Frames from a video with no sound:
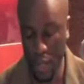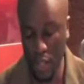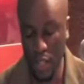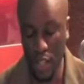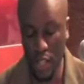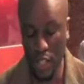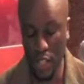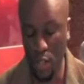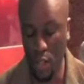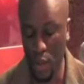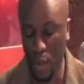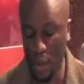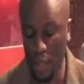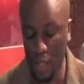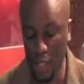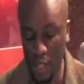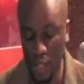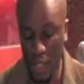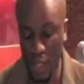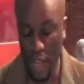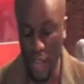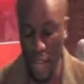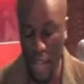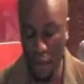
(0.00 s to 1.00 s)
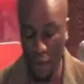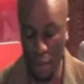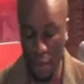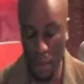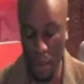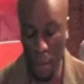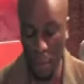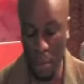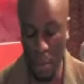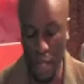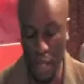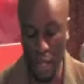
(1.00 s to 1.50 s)
She always took half of my
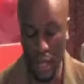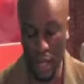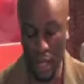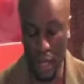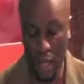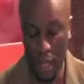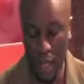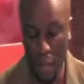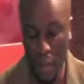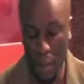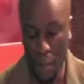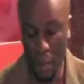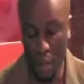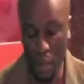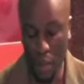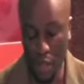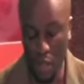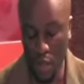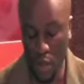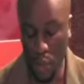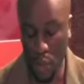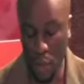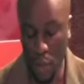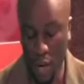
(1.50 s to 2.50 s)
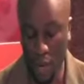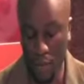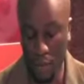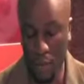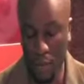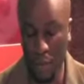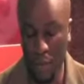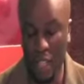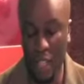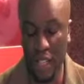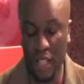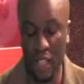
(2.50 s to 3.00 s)
money, putting it away for
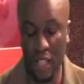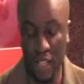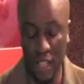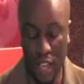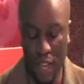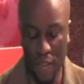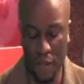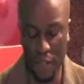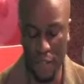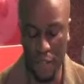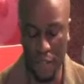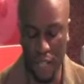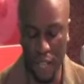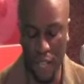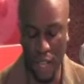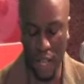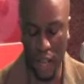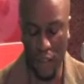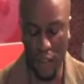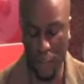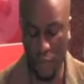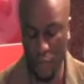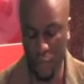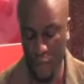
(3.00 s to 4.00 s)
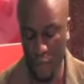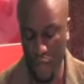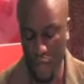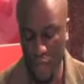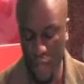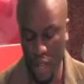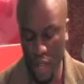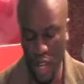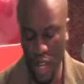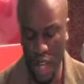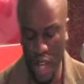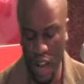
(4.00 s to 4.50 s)
me in a savings account.
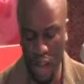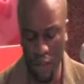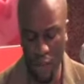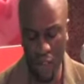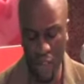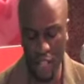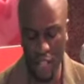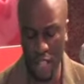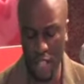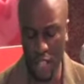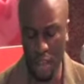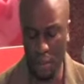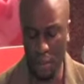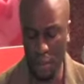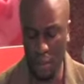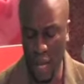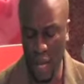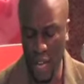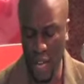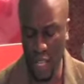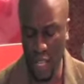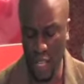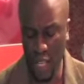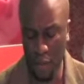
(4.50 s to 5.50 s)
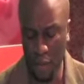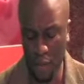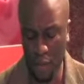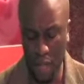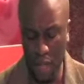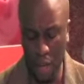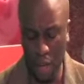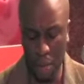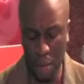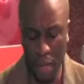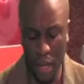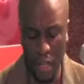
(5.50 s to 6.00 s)
I really didn't mind giving her
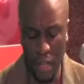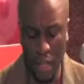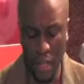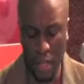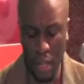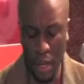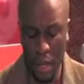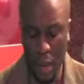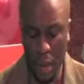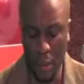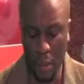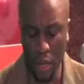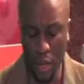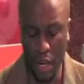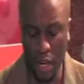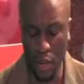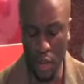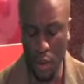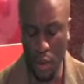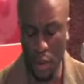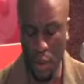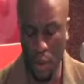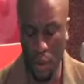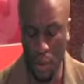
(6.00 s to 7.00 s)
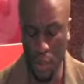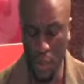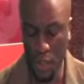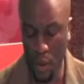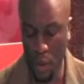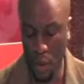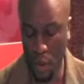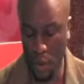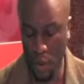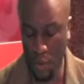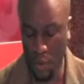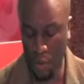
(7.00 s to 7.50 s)
the money, but I knew what was
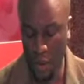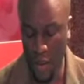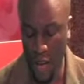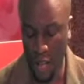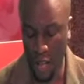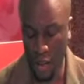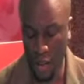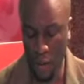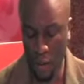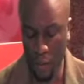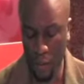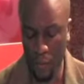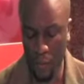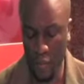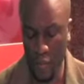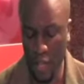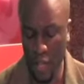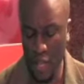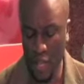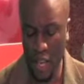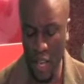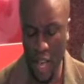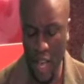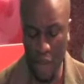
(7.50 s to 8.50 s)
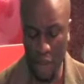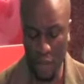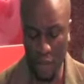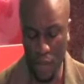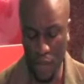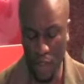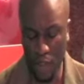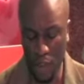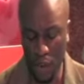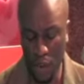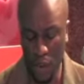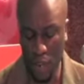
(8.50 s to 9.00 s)
going to follow. After a
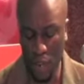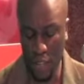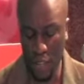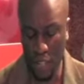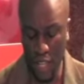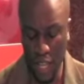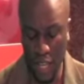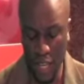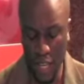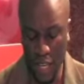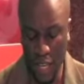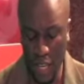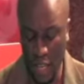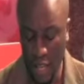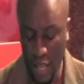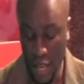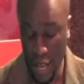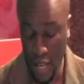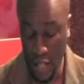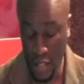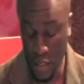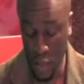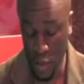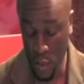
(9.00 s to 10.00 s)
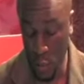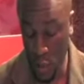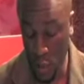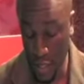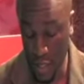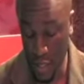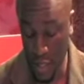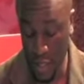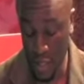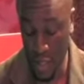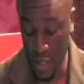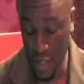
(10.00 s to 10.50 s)
long day, I just wanted
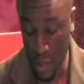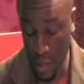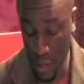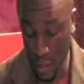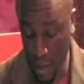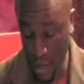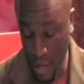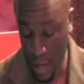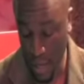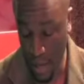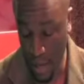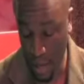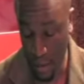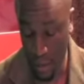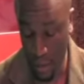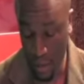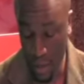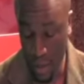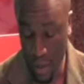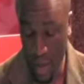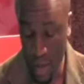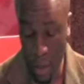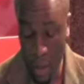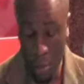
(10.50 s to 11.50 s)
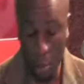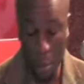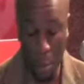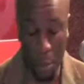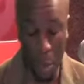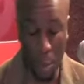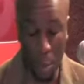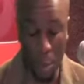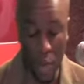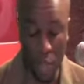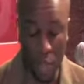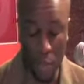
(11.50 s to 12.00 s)
to settle down. But my
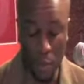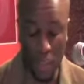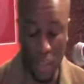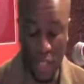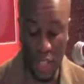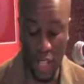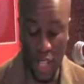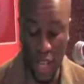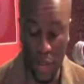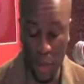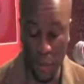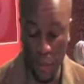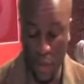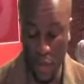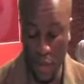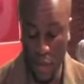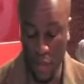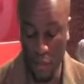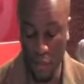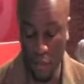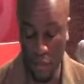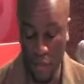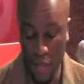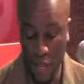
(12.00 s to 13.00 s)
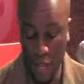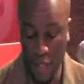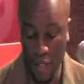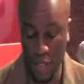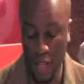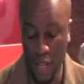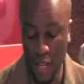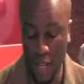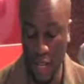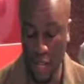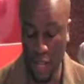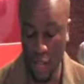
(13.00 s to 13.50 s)
mother was like one of the fiends
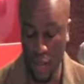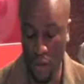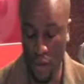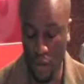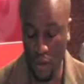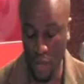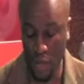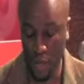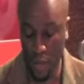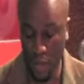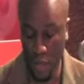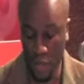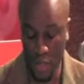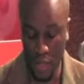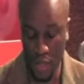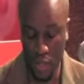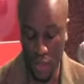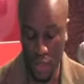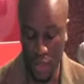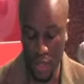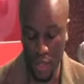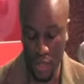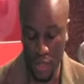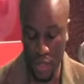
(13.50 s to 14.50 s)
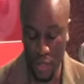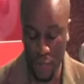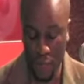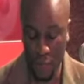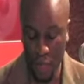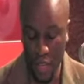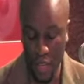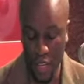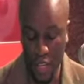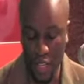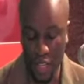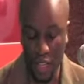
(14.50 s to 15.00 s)
that I serviced on the streets.
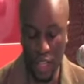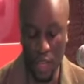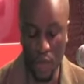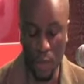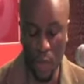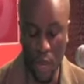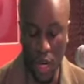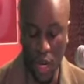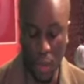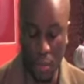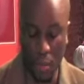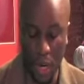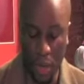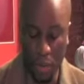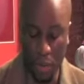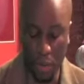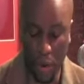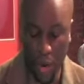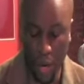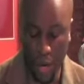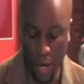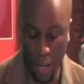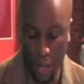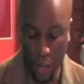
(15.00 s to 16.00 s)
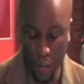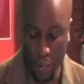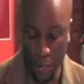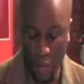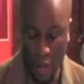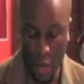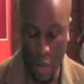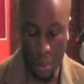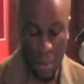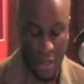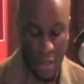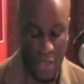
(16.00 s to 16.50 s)
She wanted my product,
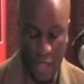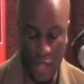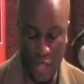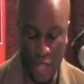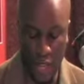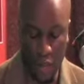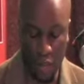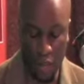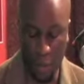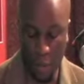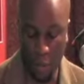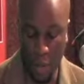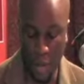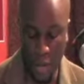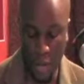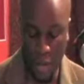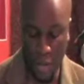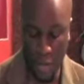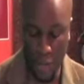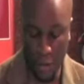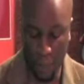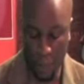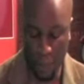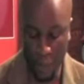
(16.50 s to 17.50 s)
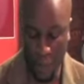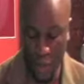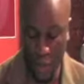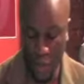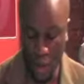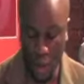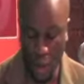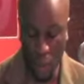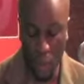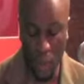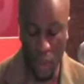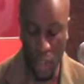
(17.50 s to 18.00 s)
but she never paid.
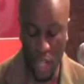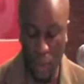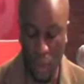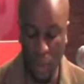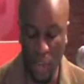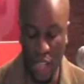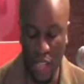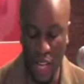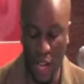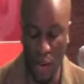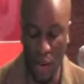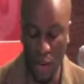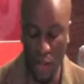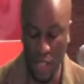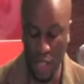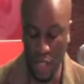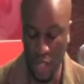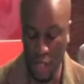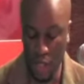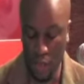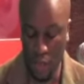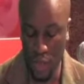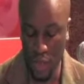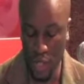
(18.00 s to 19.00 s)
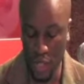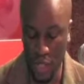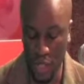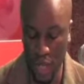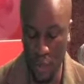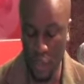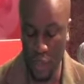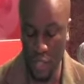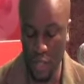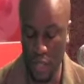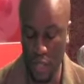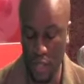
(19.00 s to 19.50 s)
While I was out on these streets, I
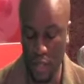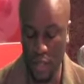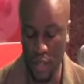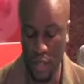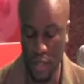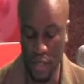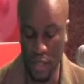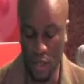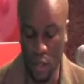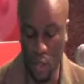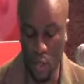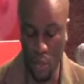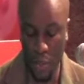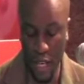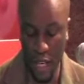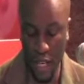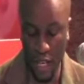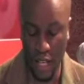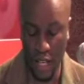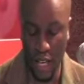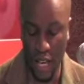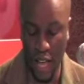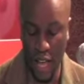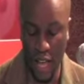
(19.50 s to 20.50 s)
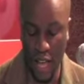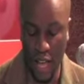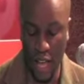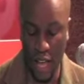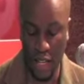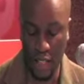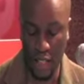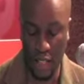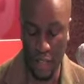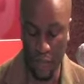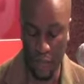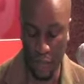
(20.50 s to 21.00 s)
was still a snowman in her
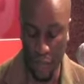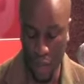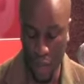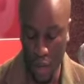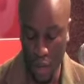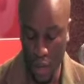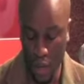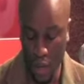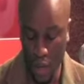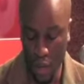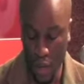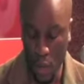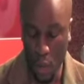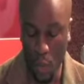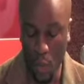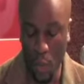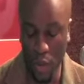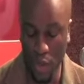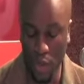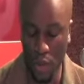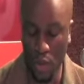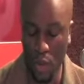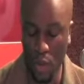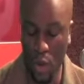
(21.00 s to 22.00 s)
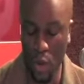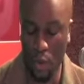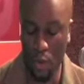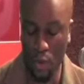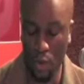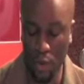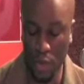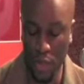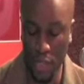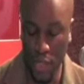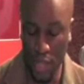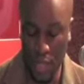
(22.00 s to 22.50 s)
eyes. "Well, you know the
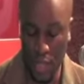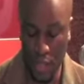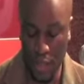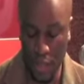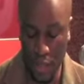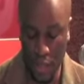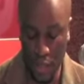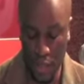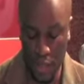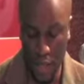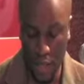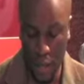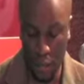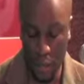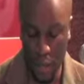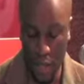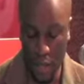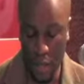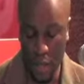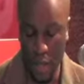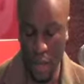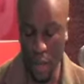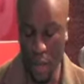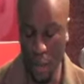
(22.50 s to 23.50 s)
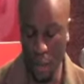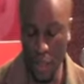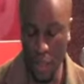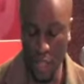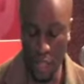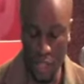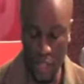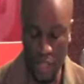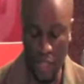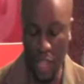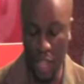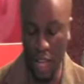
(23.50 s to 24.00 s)
routine," she'd tell me, with a
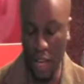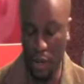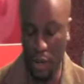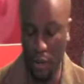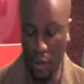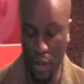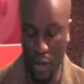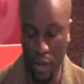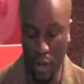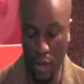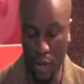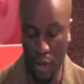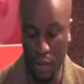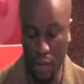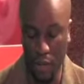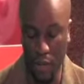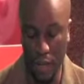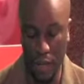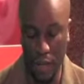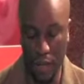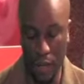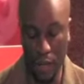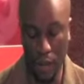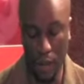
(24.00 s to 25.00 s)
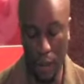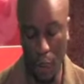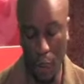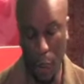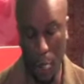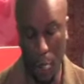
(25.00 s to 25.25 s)
slight grin on her face.